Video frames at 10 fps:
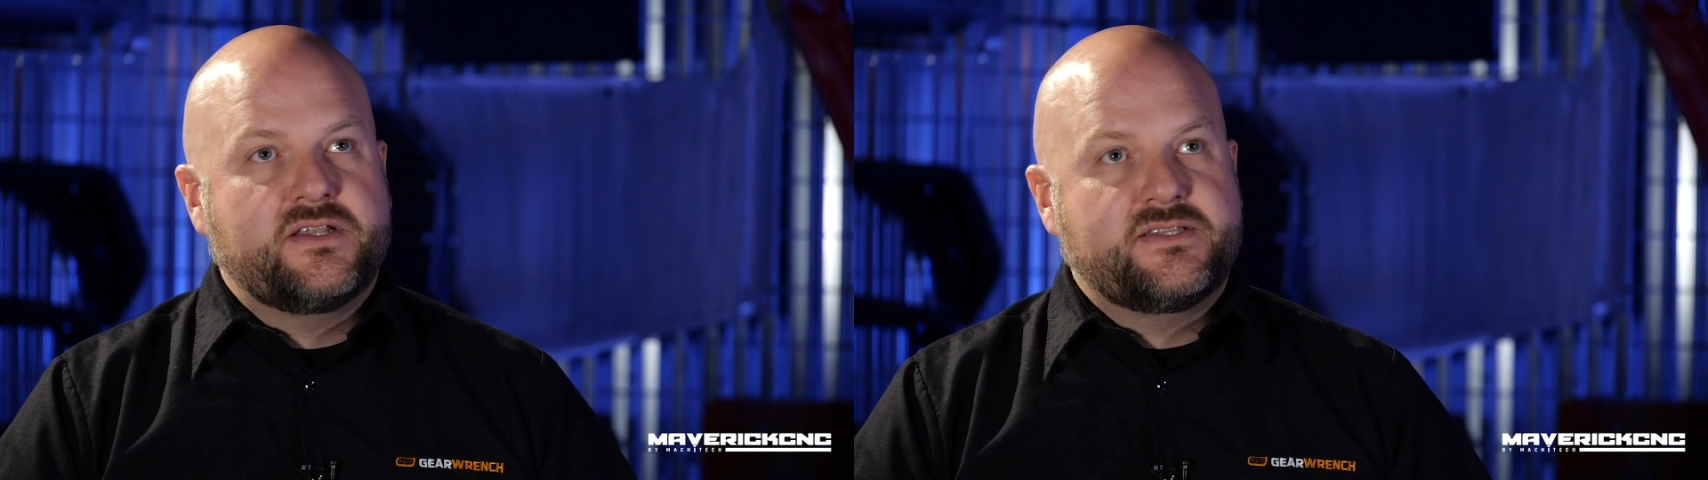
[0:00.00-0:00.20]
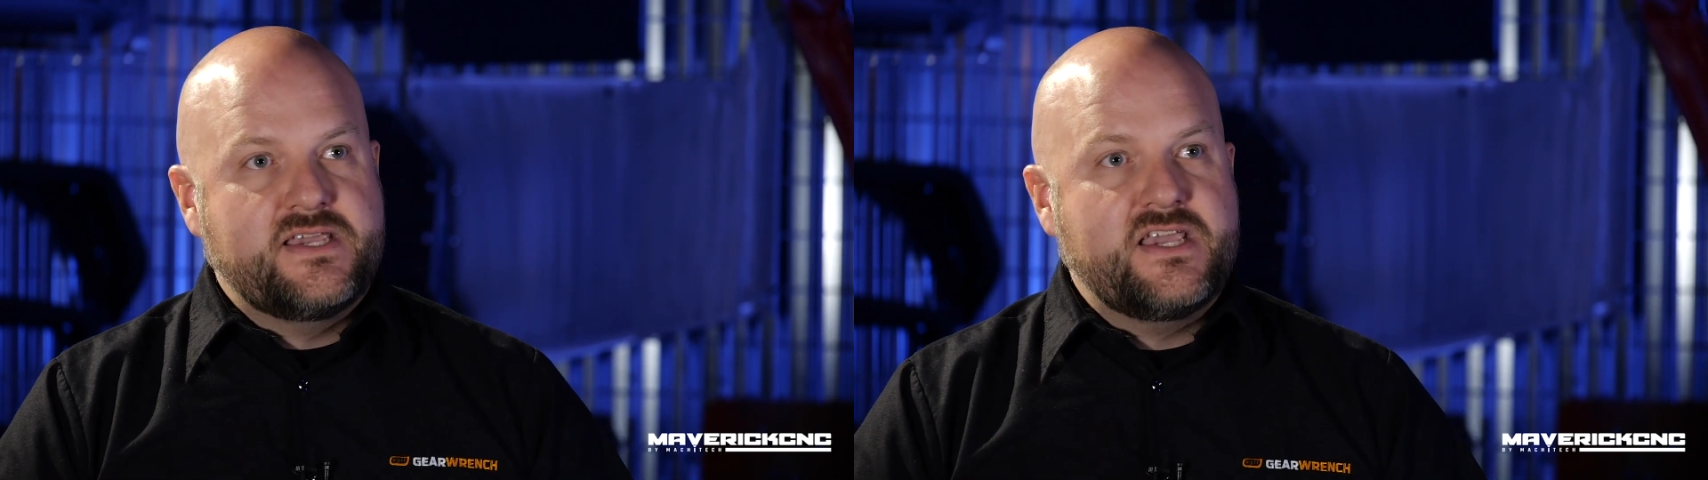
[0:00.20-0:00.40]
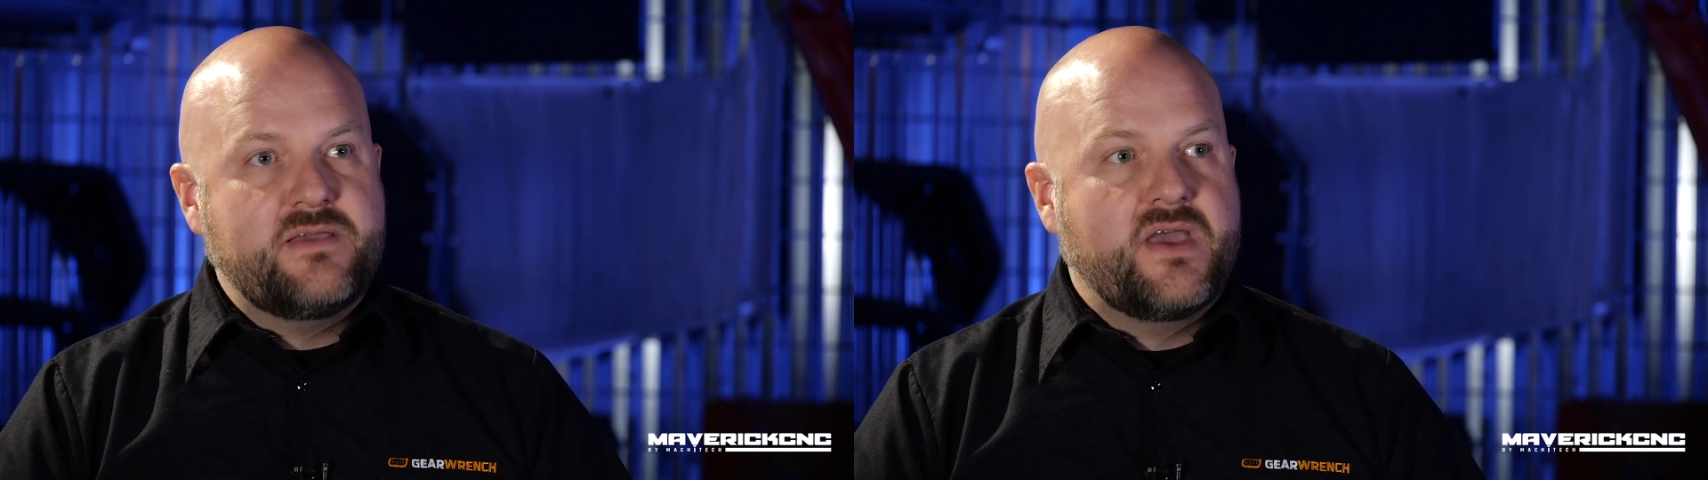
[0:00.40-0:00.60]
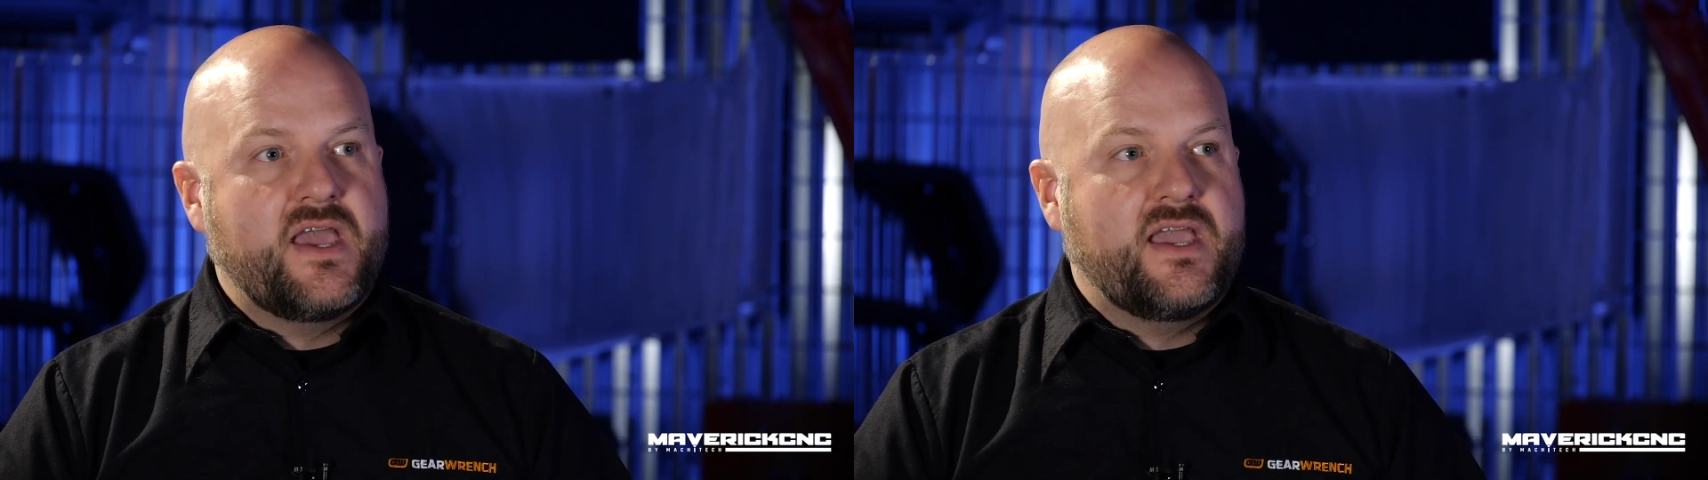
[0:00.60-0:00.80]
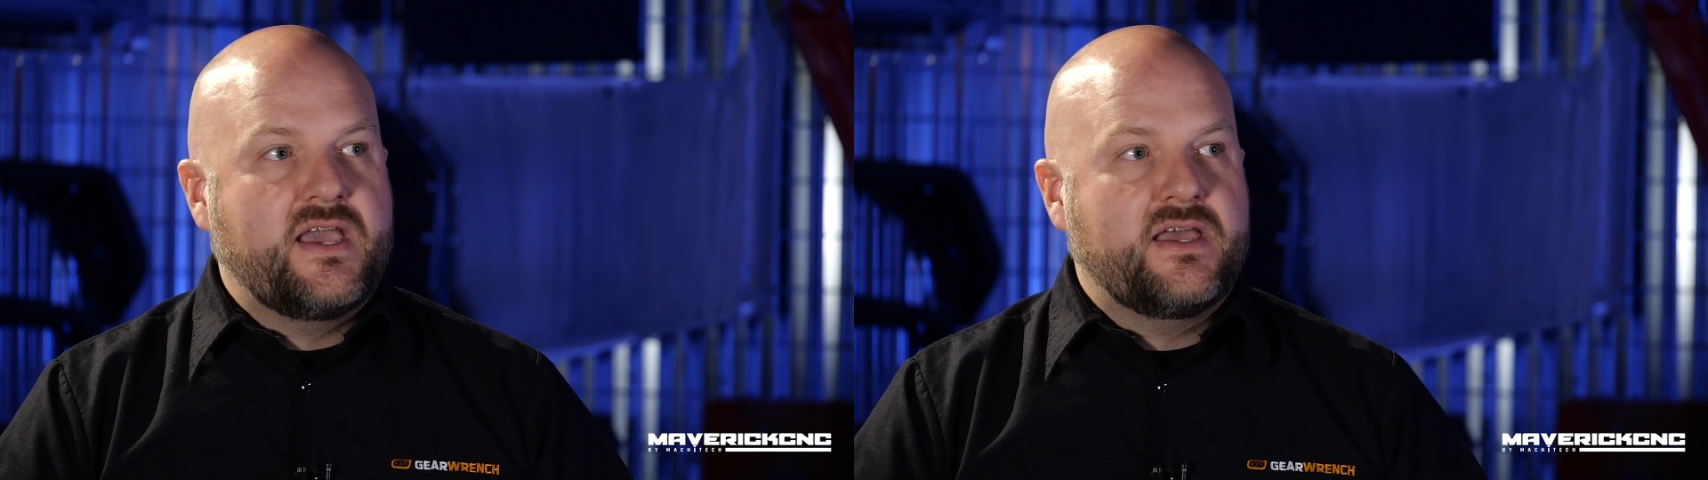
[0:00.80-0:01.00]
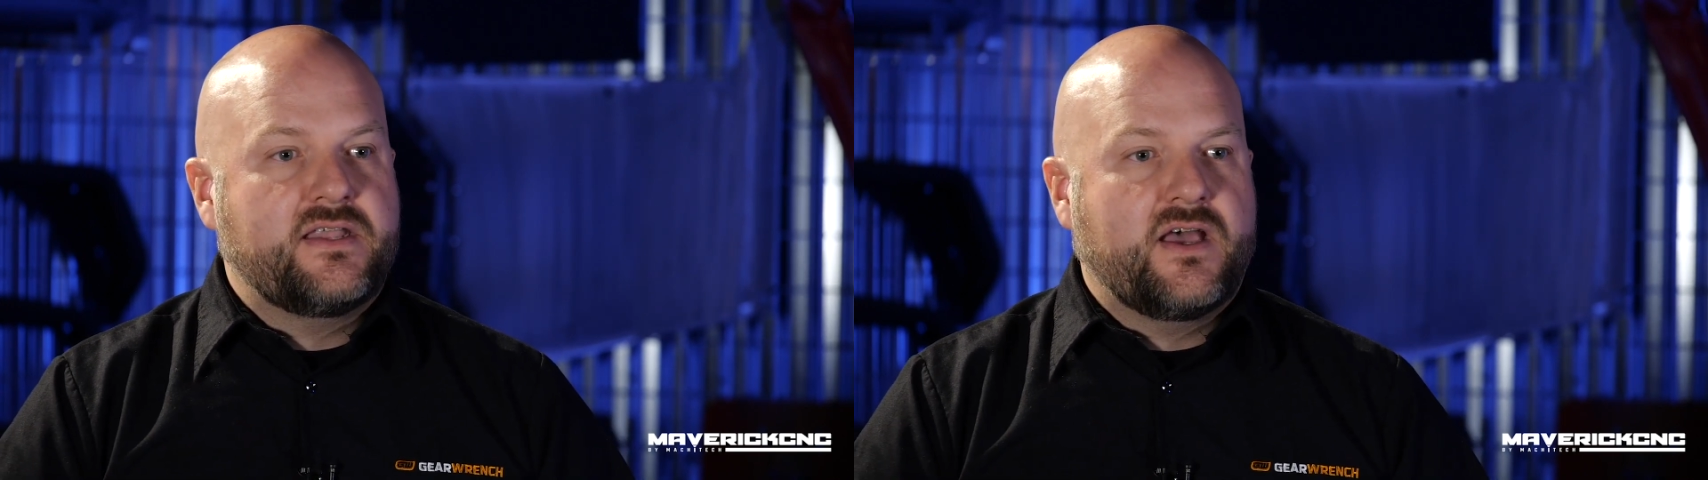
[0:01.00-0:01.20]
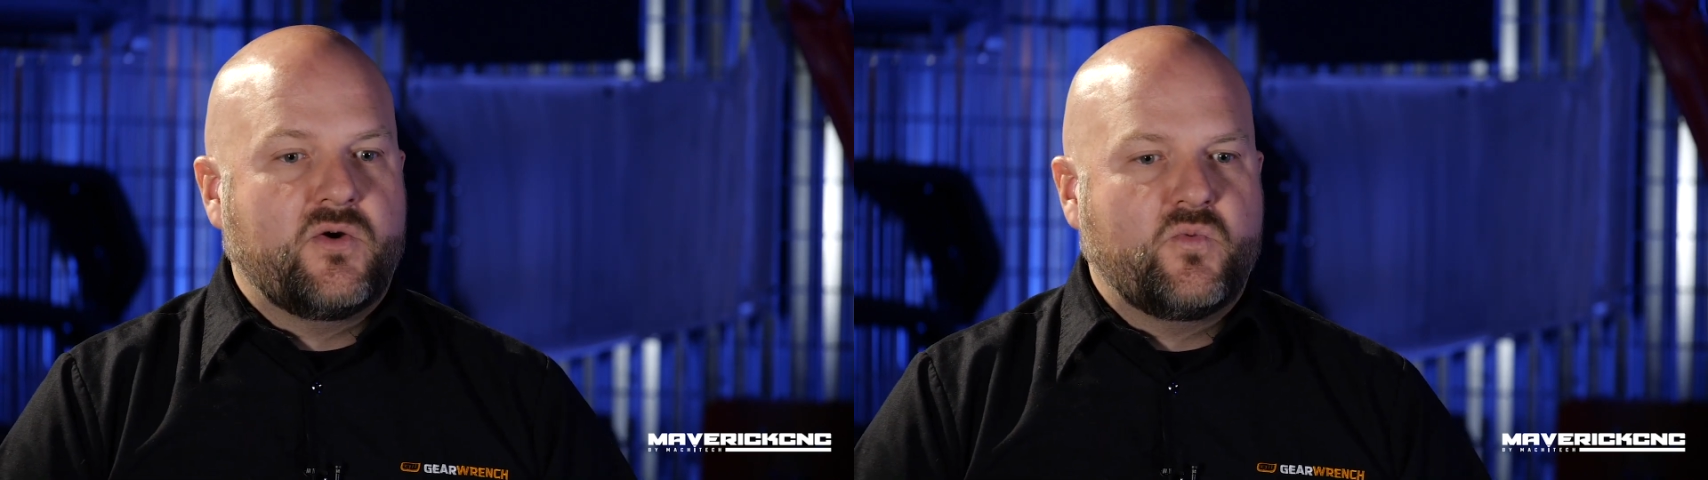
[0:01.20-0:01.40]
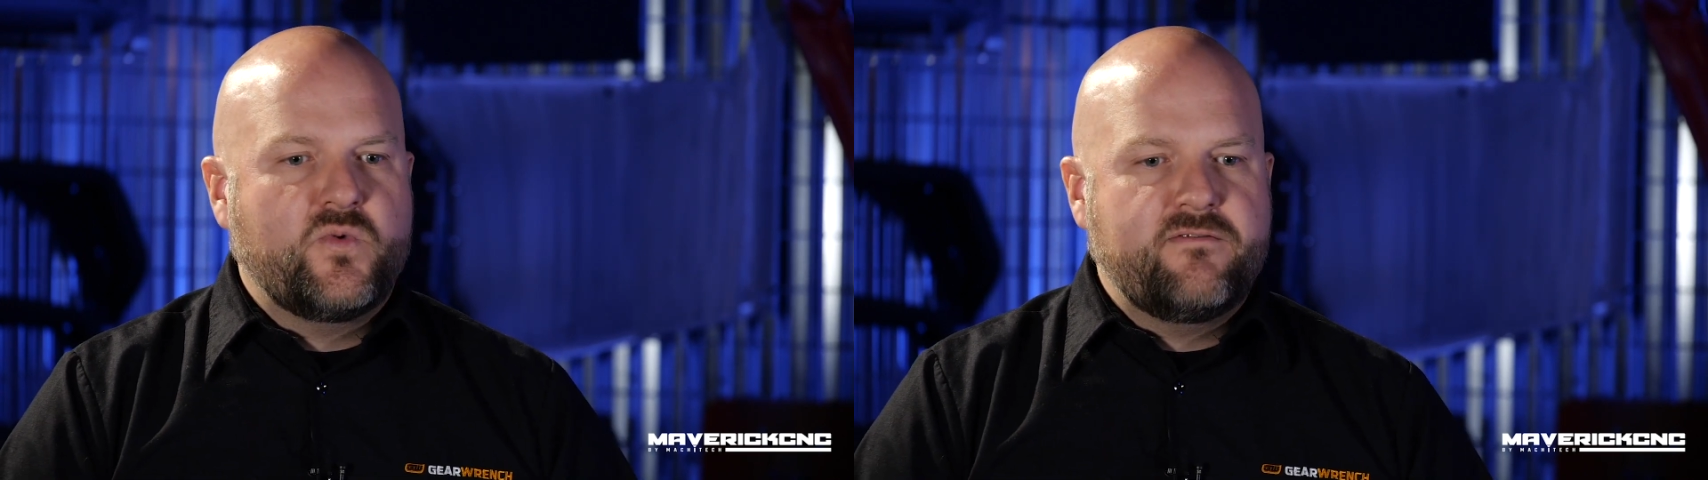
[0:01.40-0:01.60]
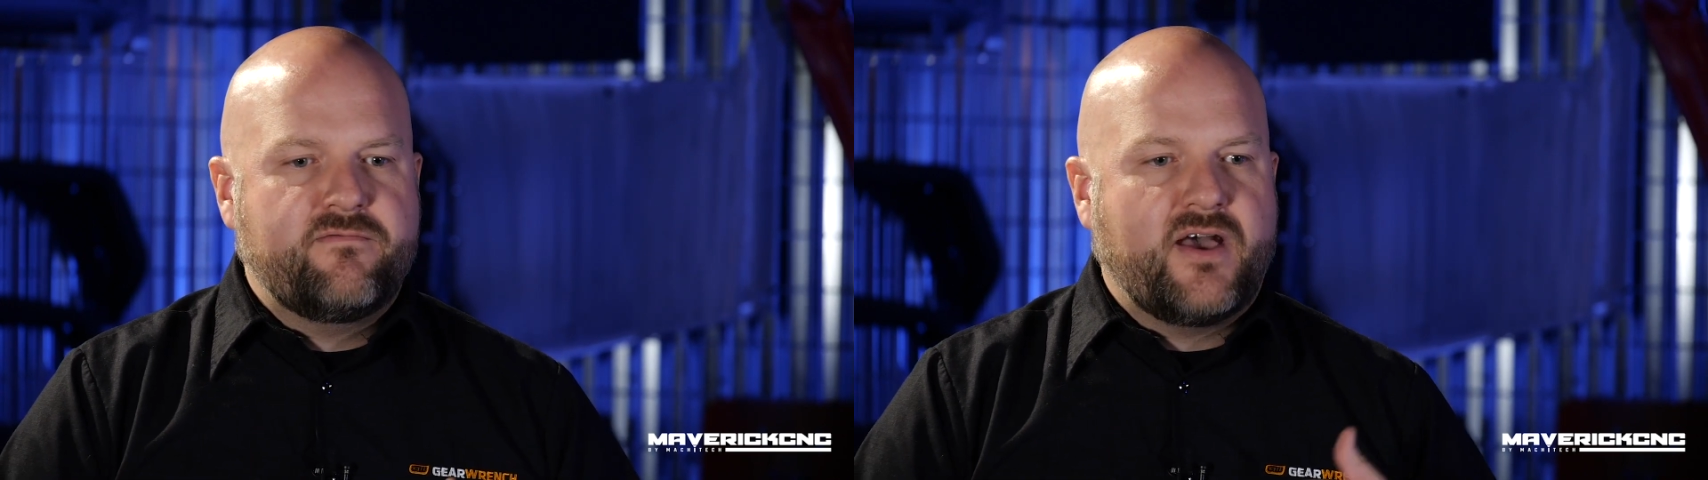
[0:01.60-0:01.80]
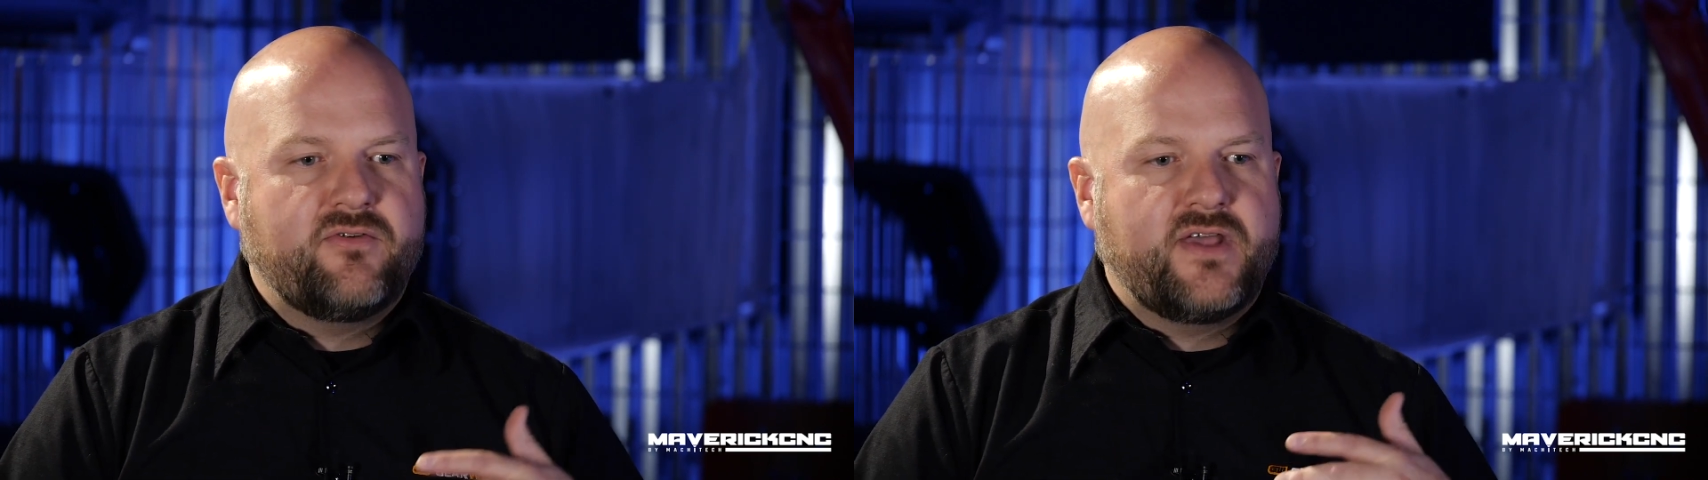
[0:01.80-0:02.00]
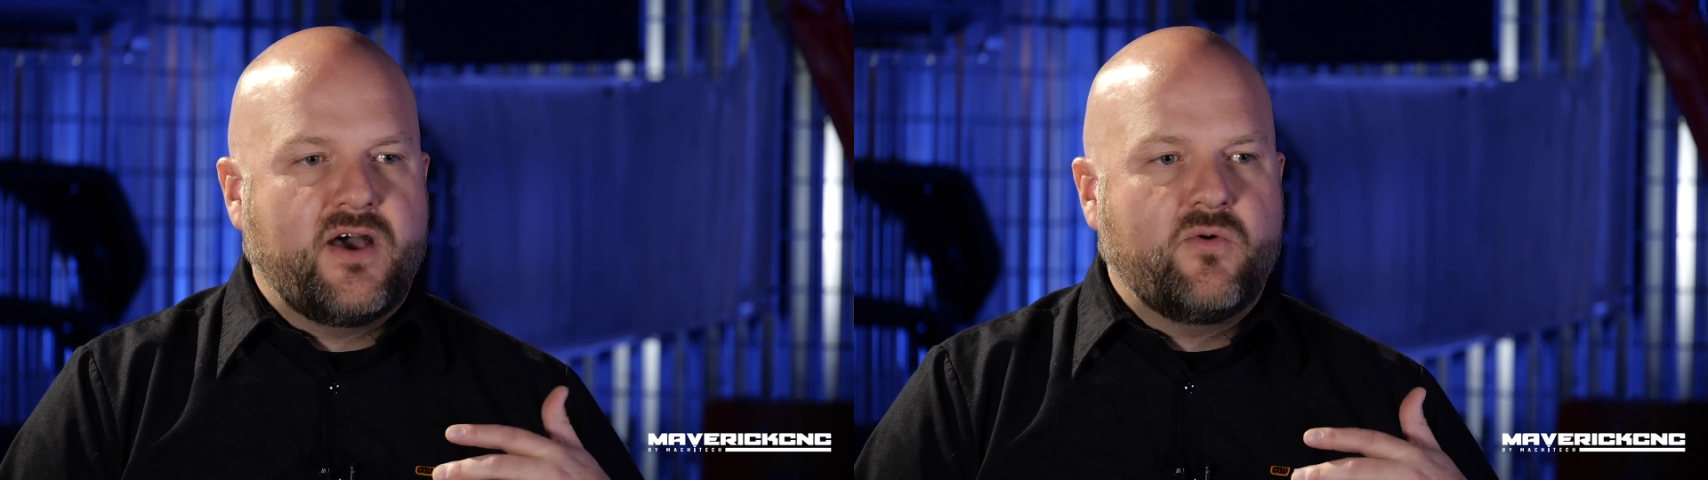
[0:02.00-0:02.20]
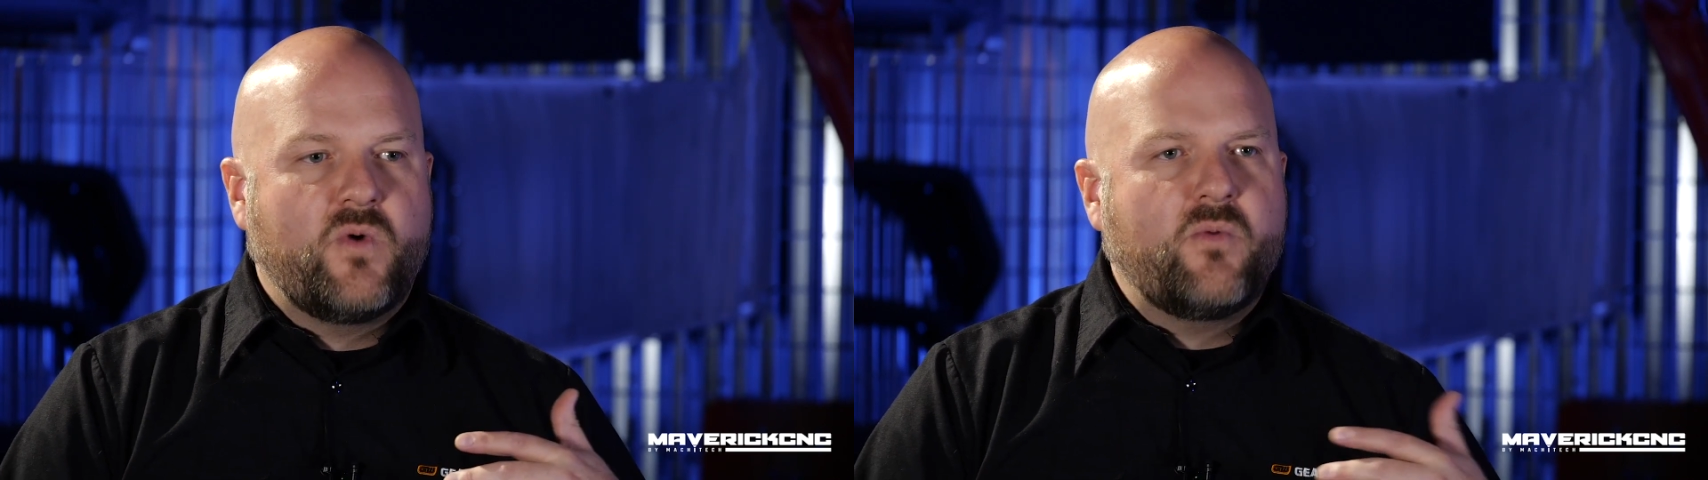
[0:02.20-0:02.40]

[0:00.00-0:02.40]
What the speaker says: team and we found out